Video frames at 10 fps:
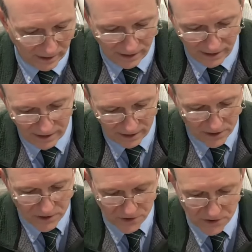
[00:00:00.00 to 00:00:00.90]

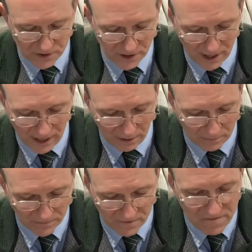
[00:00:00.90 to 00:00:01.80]
is
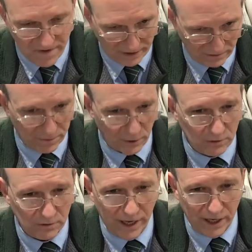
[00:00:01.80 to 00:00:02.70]

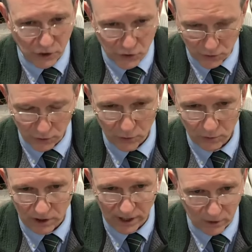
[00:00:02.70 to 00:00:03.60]
faithful and
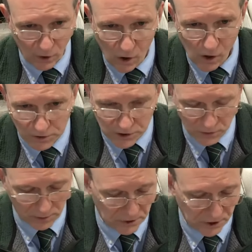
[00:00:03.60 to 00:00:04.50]
true, like all
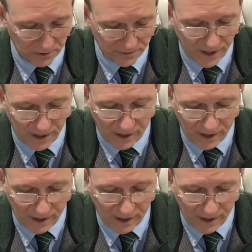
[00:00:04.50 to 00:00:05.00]
Scripture.